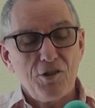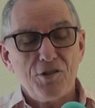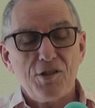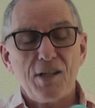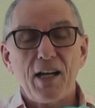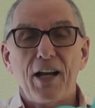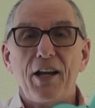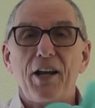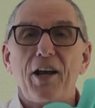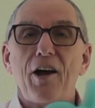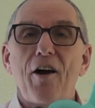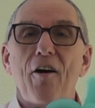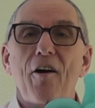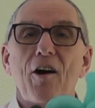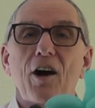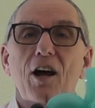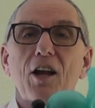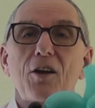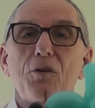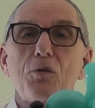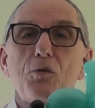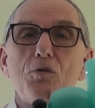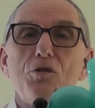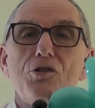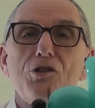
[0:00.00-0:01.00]
just done a
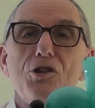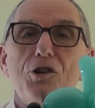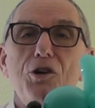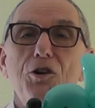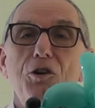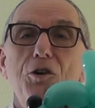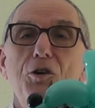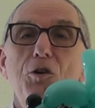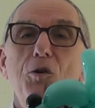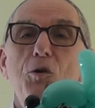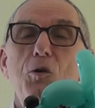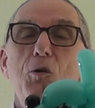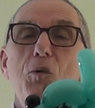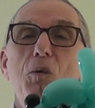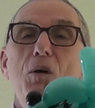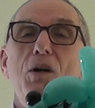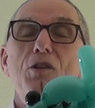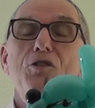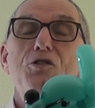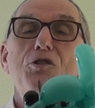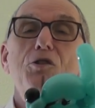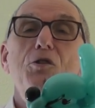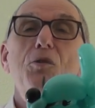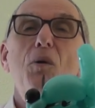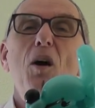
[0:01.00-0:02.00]
little circle
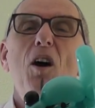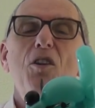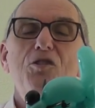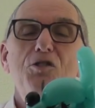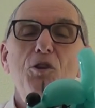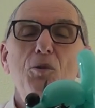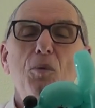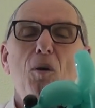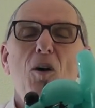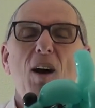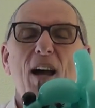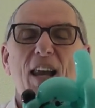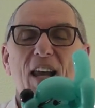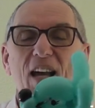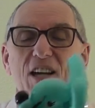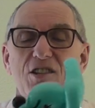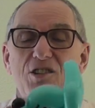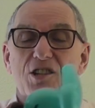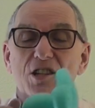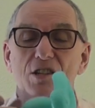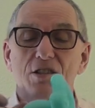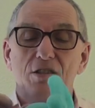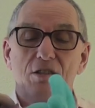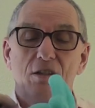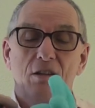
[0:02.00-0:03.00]
and two, two
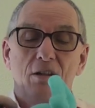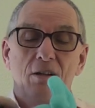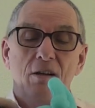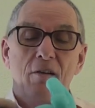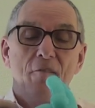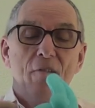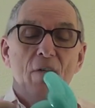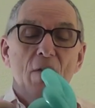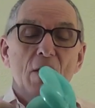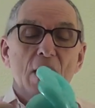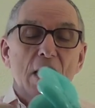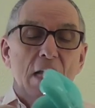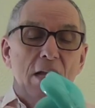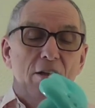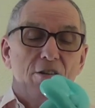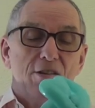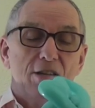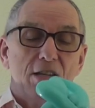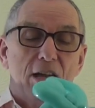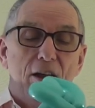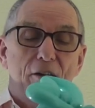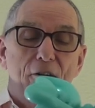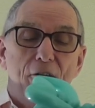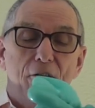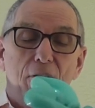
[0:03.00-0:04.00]
eyelashes.
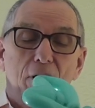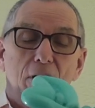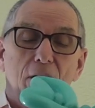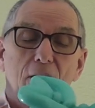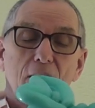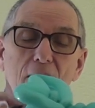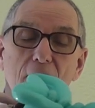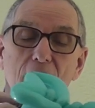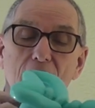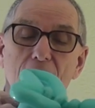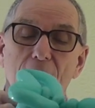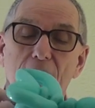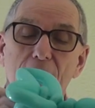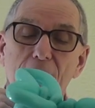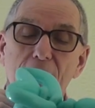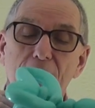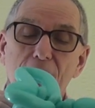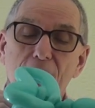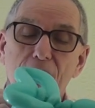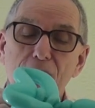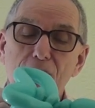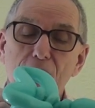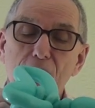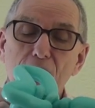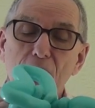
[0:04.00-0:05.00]
So, uh, and then
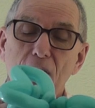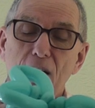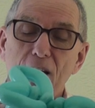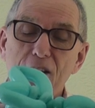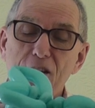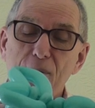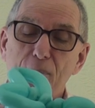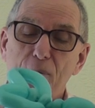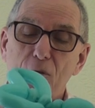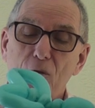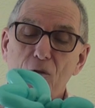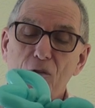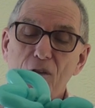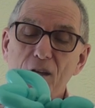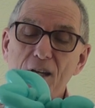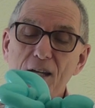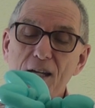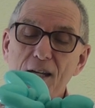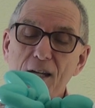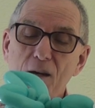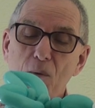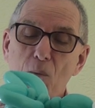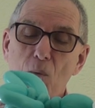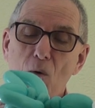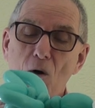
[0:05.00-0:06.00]
I do like to put
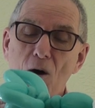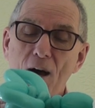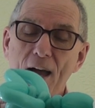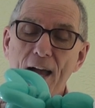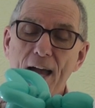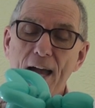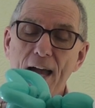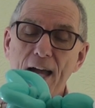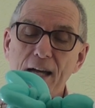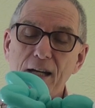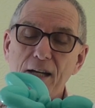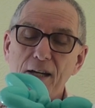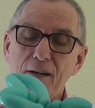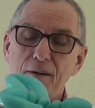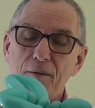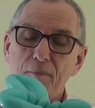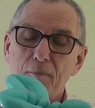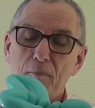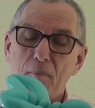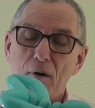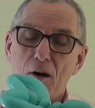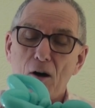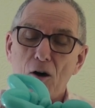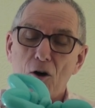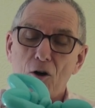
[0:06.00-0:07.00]
the white heading
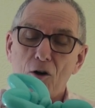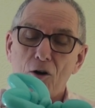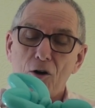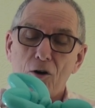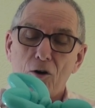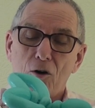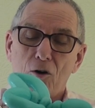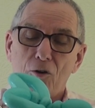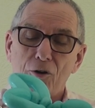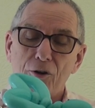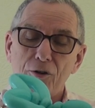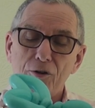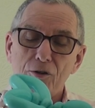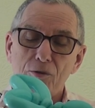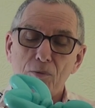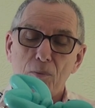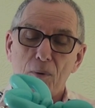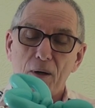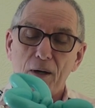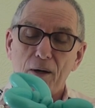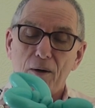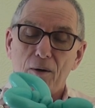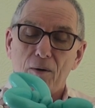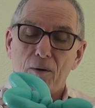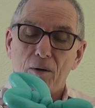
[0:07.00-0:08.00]
marker on as
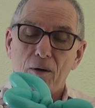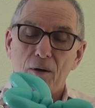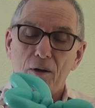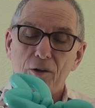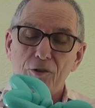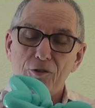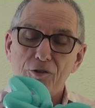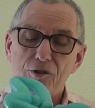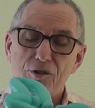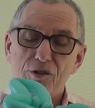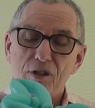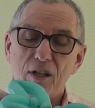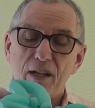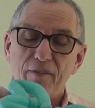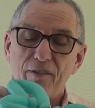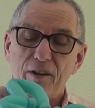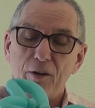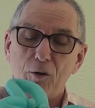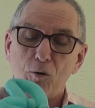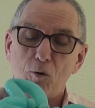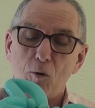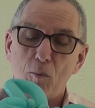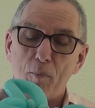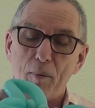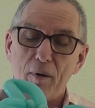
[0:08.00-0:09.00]
well, just to give
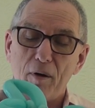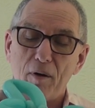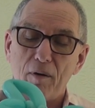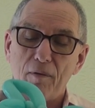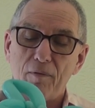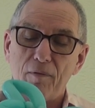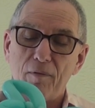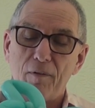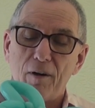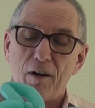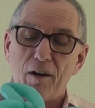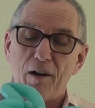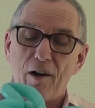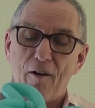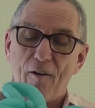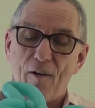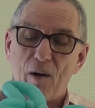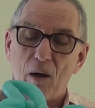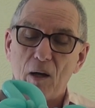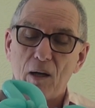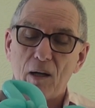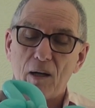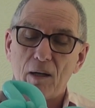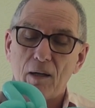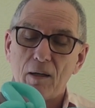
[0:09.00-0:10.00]
it a little bit of uh,
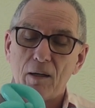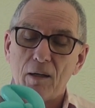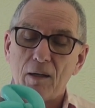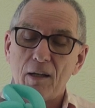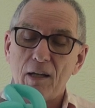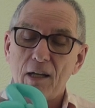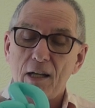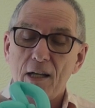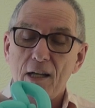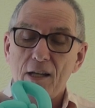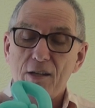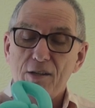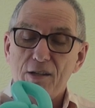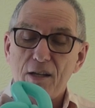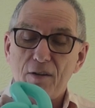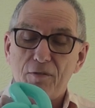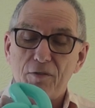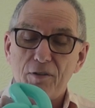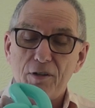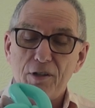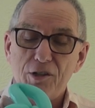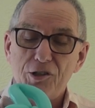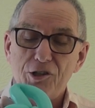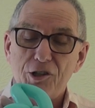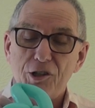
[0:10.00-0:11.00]

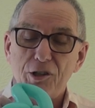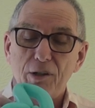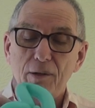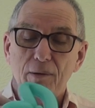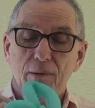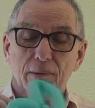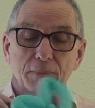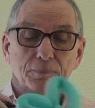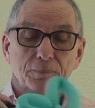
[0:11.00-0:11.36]
definition.